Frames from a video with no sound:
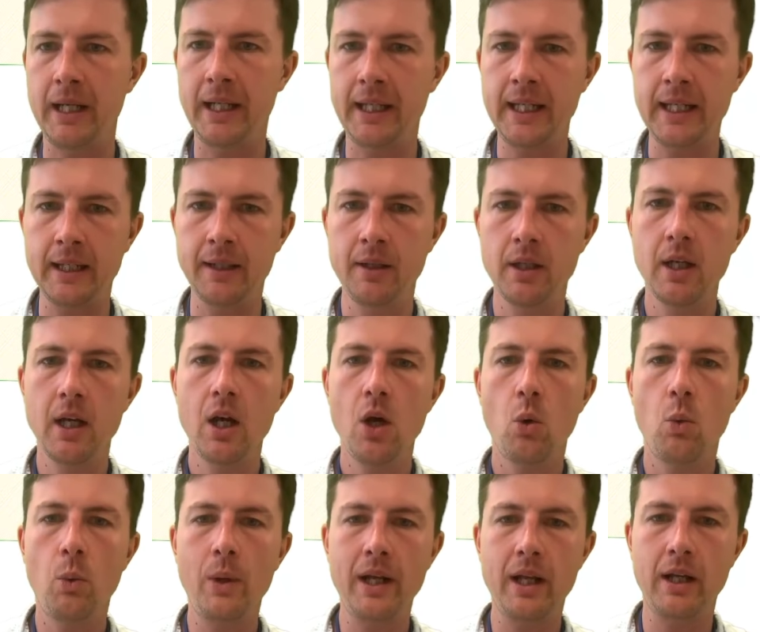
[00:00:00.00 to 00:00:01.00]
here.
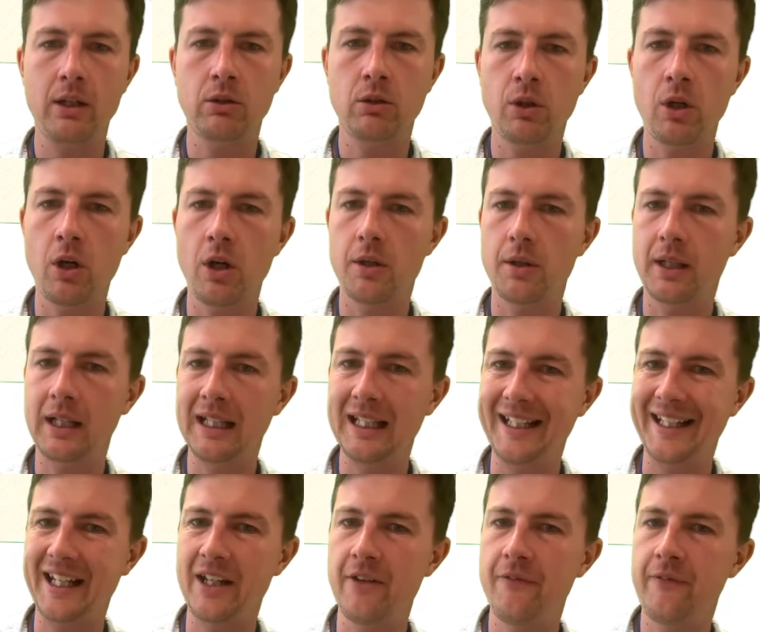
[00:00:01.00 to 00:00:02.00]
When I
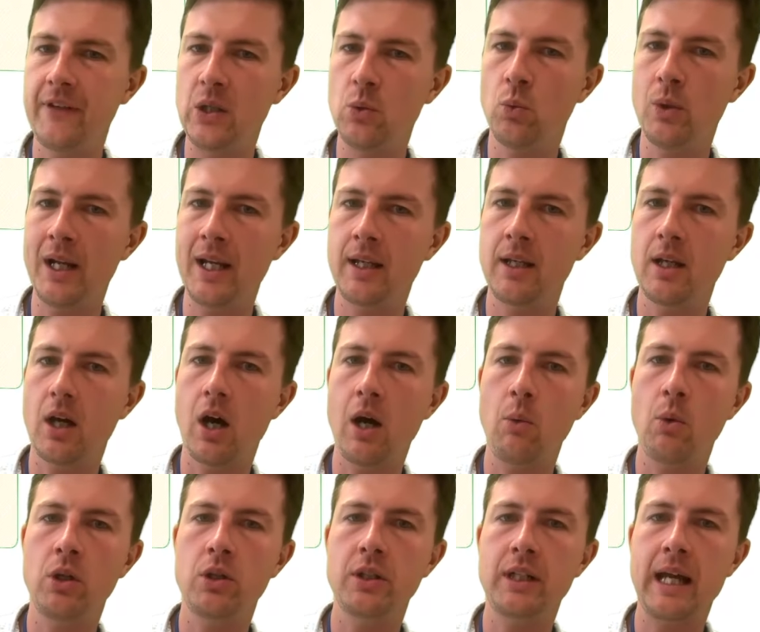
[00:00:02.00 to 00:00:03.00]
click event 1, I
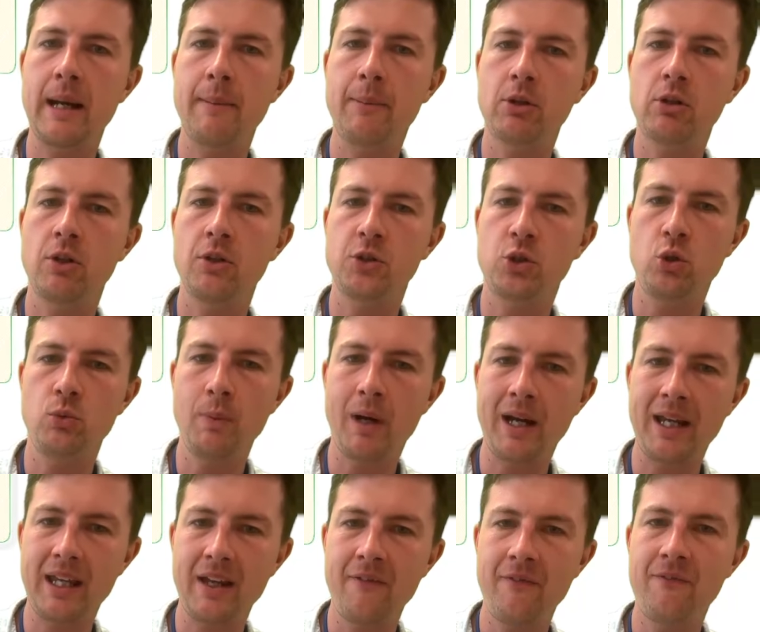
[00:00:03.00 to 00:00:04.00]
want to come across to
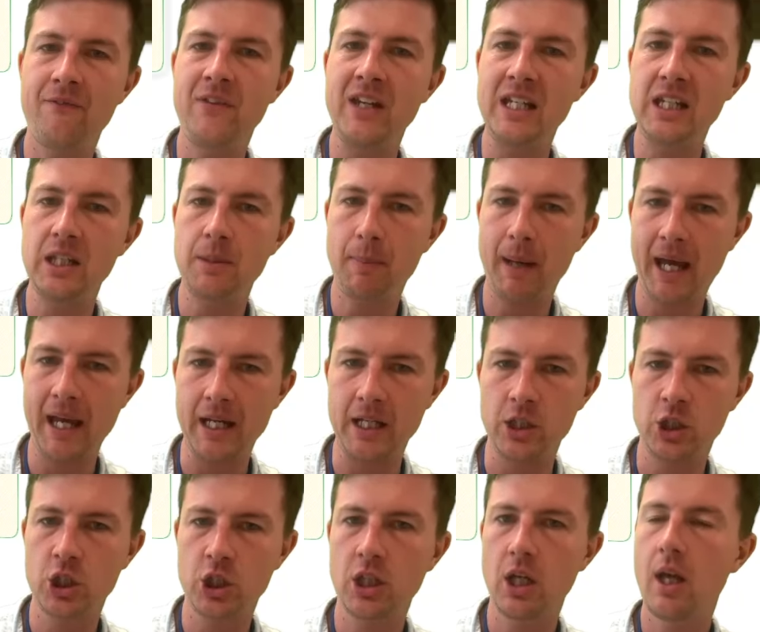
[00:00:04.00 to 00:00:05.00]
my event
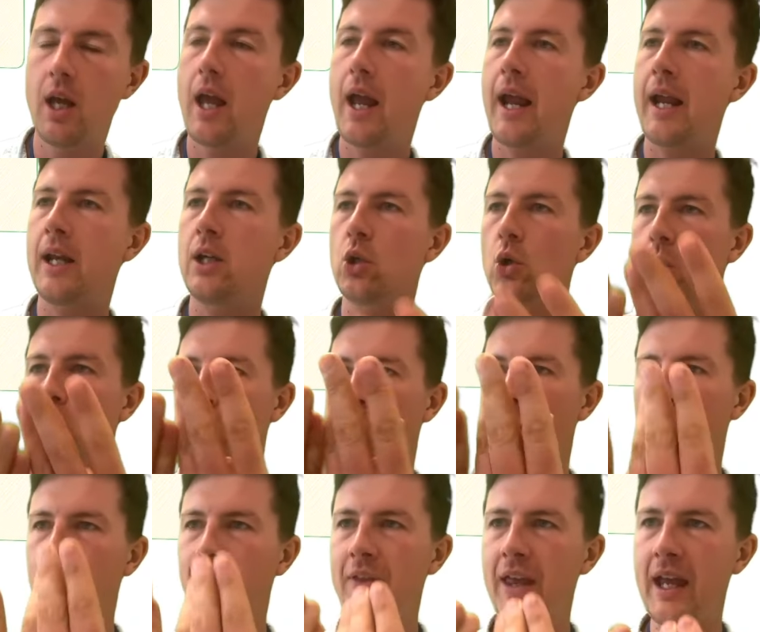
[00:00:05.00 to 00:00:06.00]
page, and
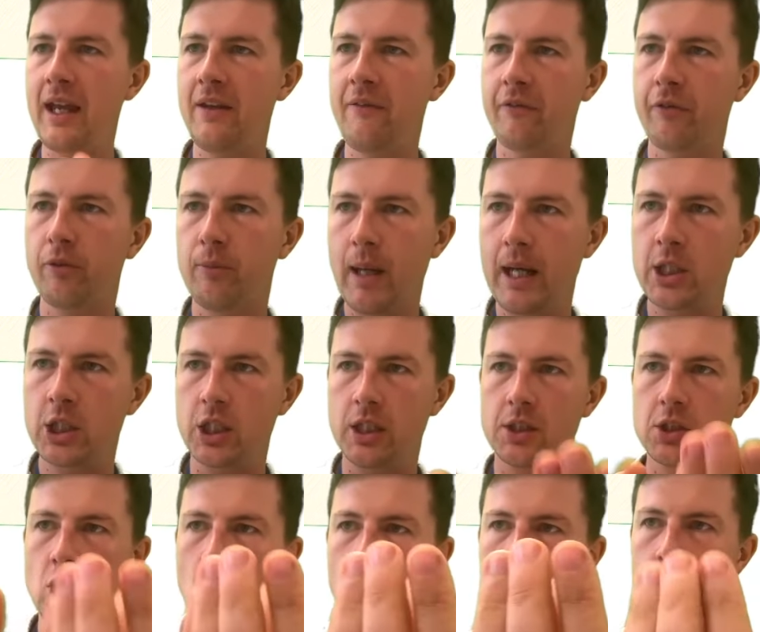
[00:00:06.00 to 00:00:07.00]
all of that information
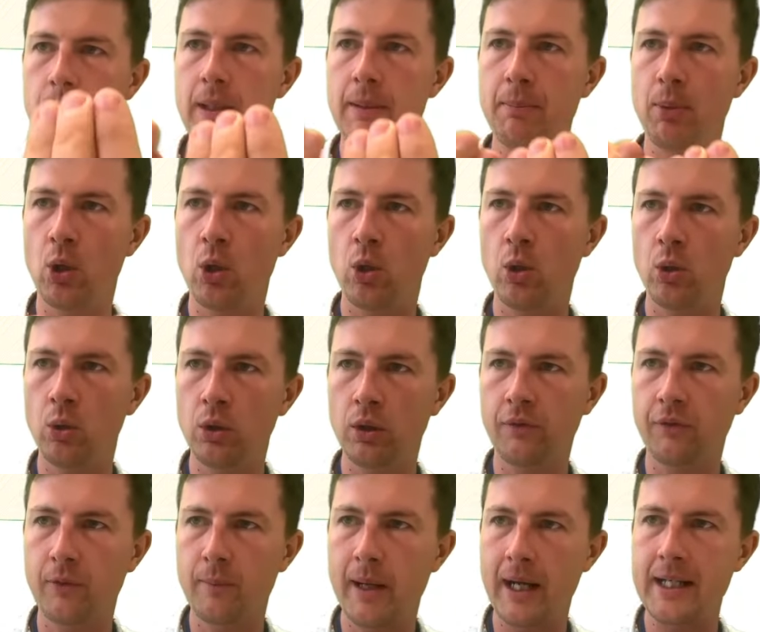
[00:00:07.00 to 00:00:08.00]
is going to be pulled
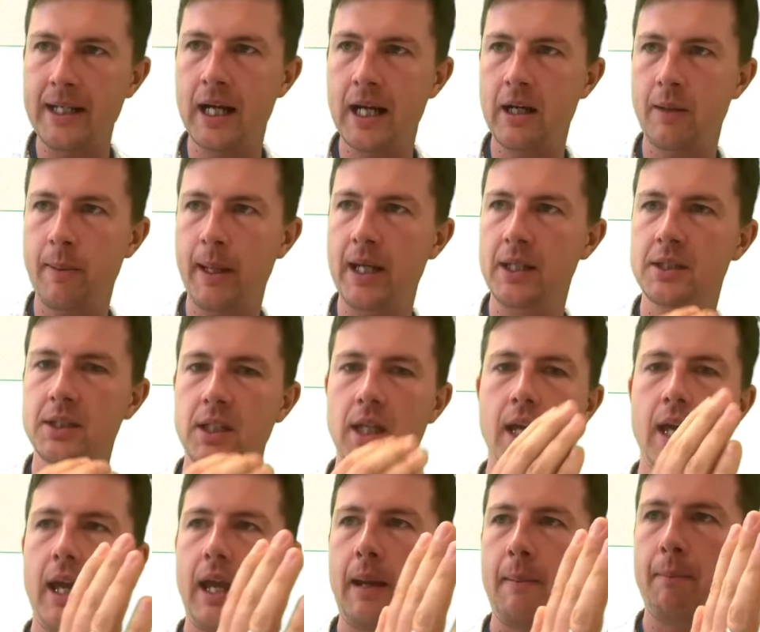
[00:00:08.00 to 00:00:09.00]
from my database
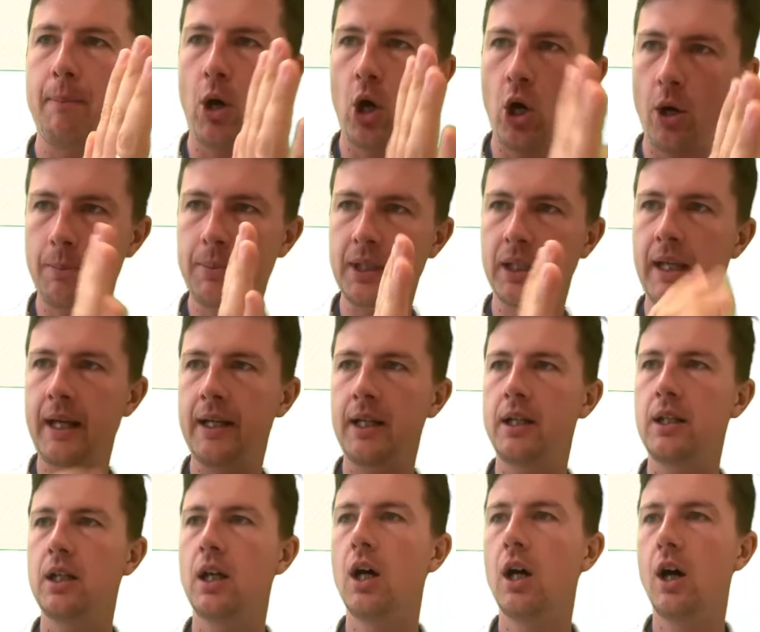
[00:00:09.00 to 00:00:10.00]
and
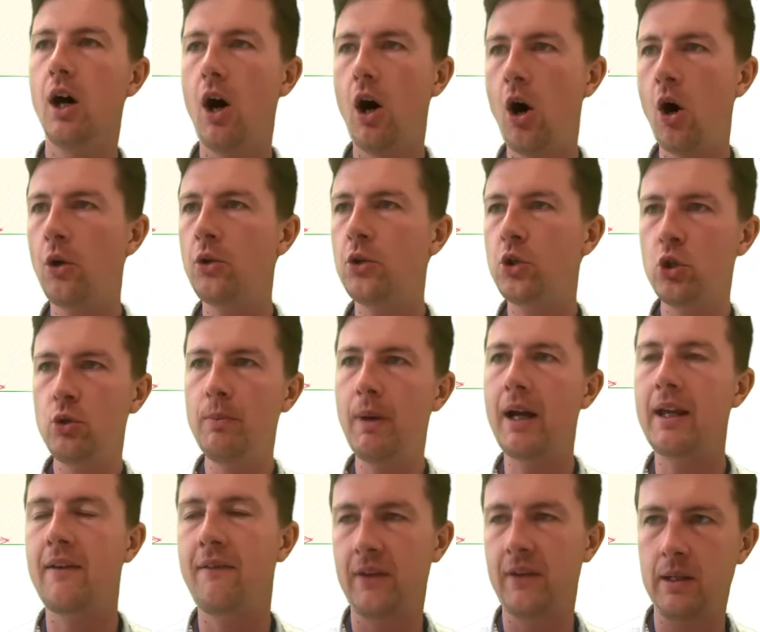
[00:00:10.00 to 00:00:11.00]
populated onto
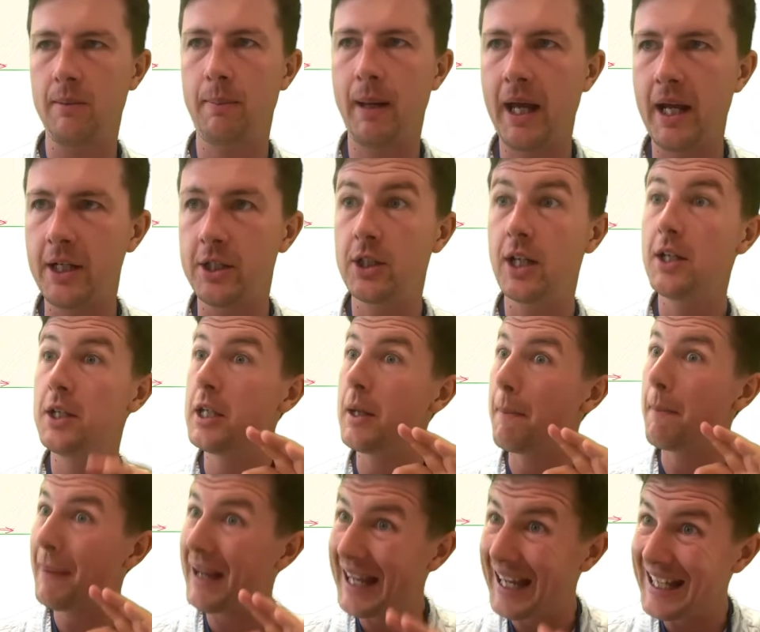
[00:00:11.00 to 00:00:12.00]
my event page,
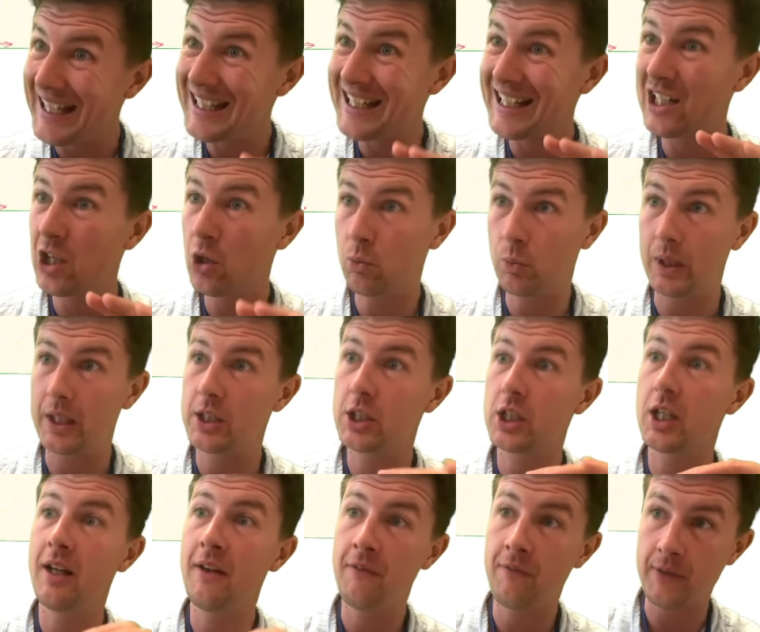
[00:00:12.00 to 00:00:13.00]
depending on
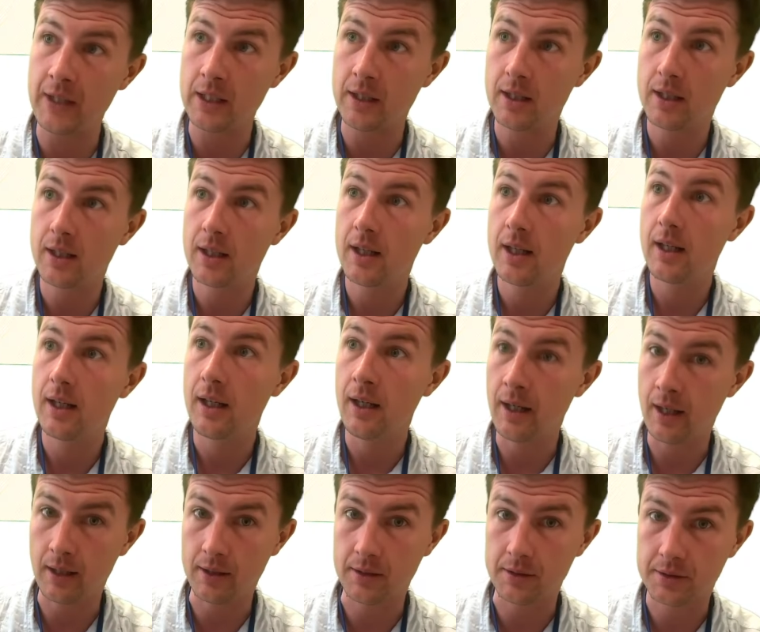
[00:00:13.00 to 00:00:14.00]
which event
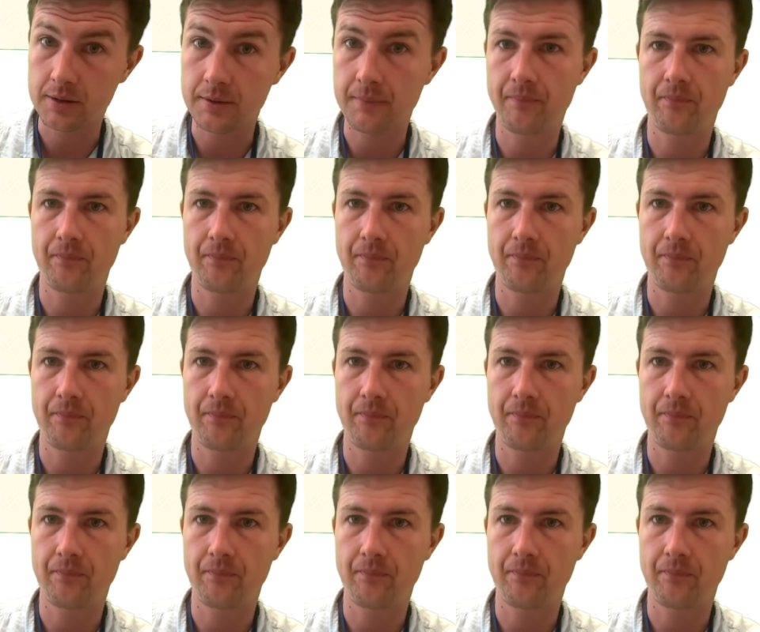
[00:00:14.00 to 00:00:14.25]
it is.